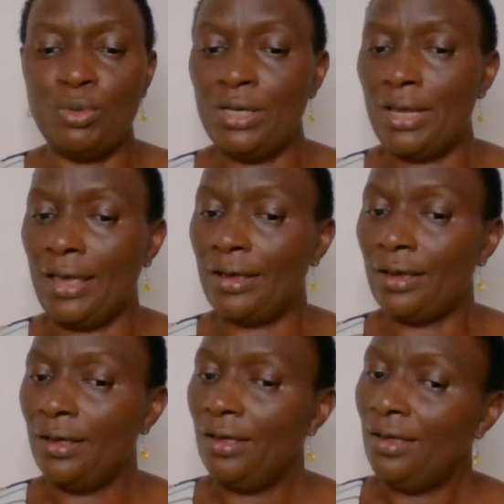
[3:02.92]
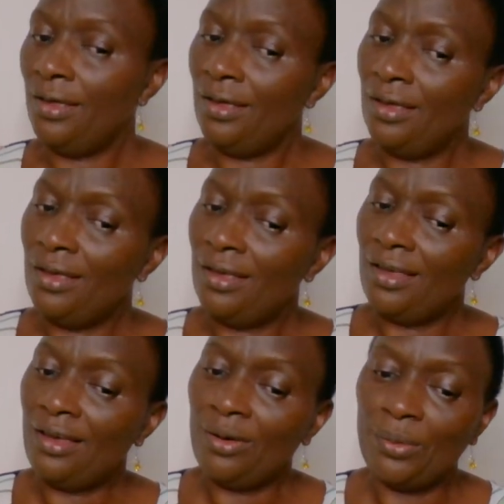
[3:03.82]
be like
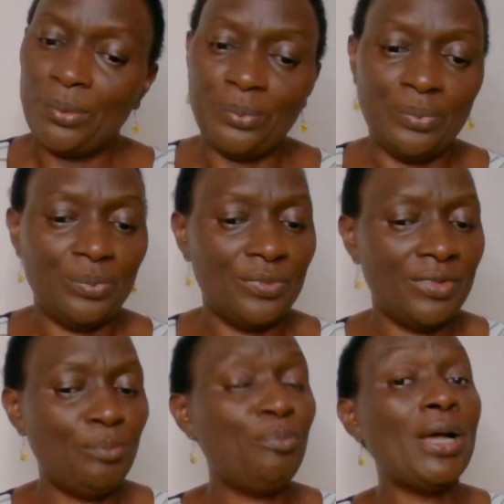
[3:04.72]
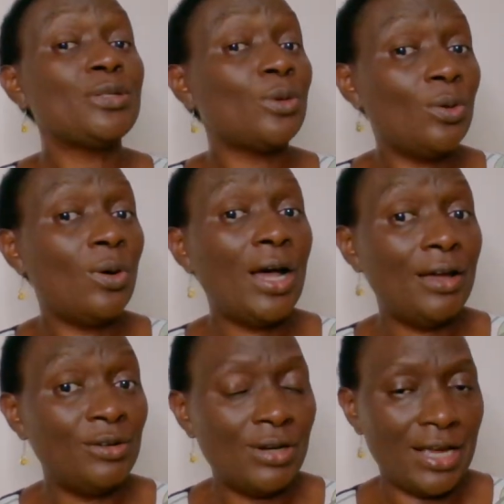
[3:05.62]
um, personal
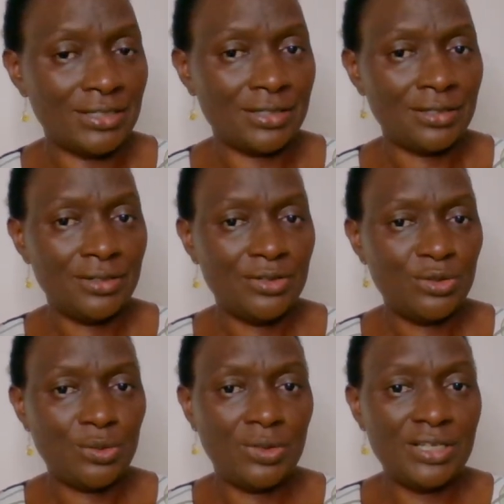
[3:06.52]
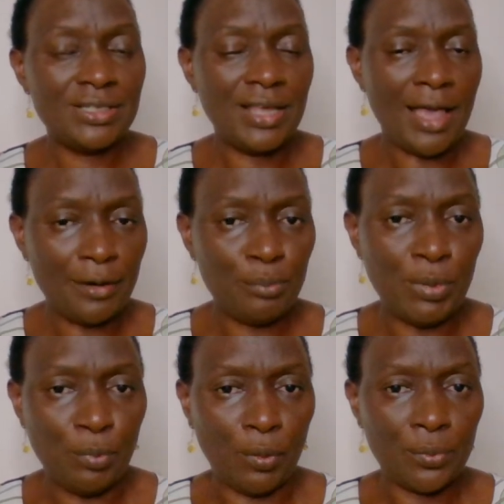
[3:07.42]
handlers to these young
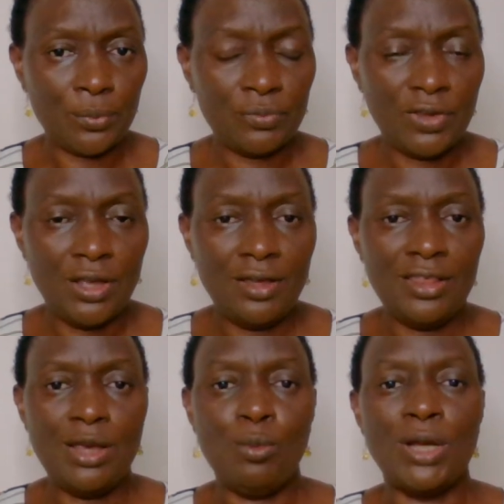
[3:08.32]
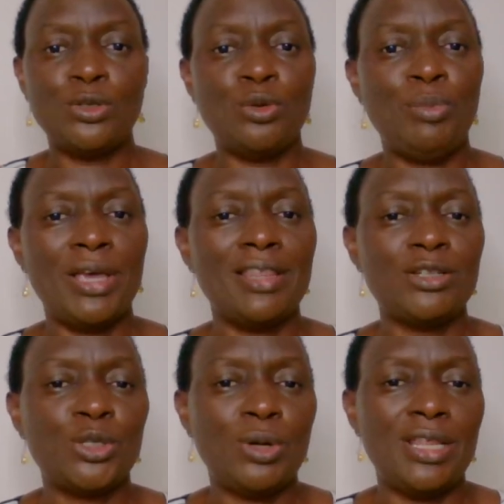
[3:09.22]
people. They want to make
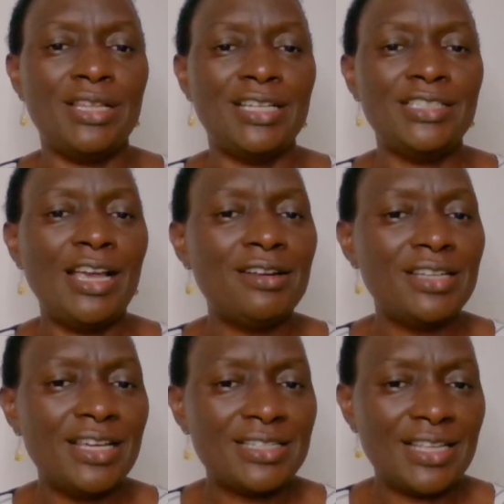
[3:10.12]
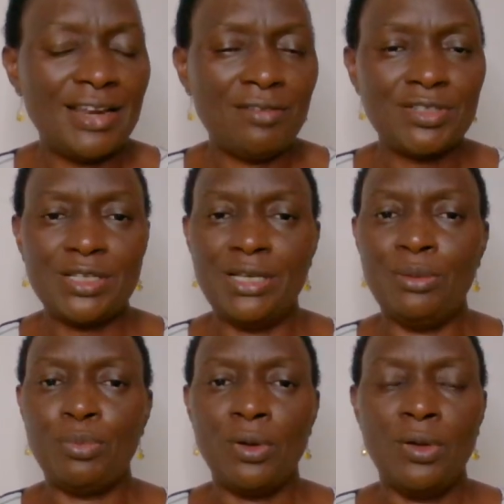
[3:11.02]
sure that the child gets enough
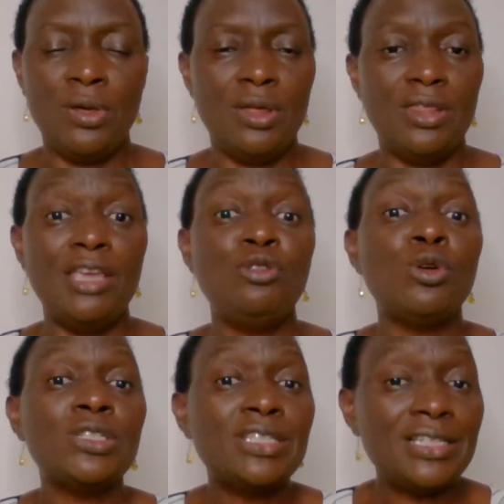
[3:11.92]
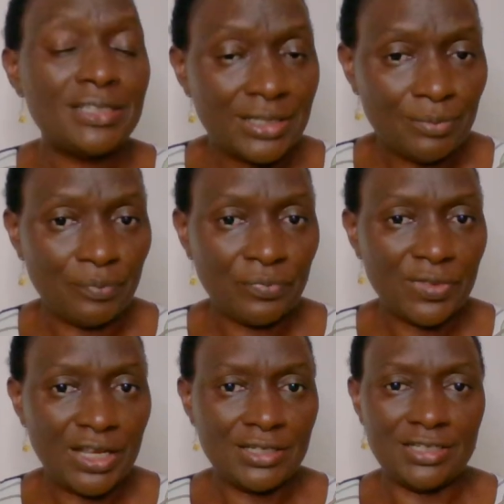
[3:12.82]
sleep. They don't teach them
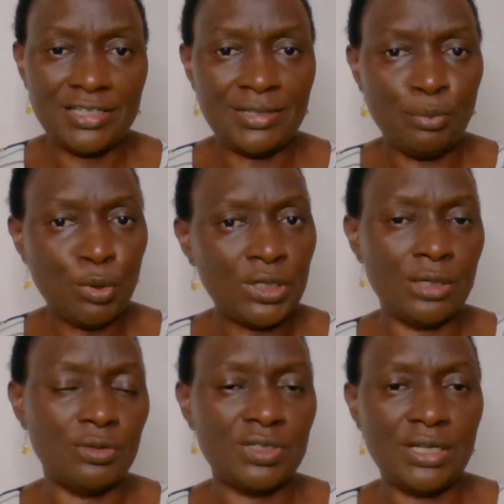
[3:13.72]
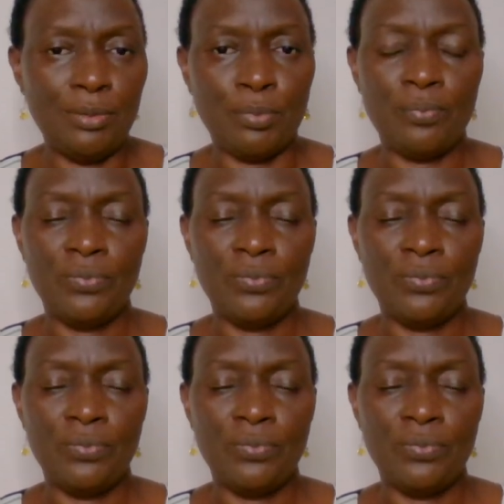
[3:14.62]
that it is important to sleep.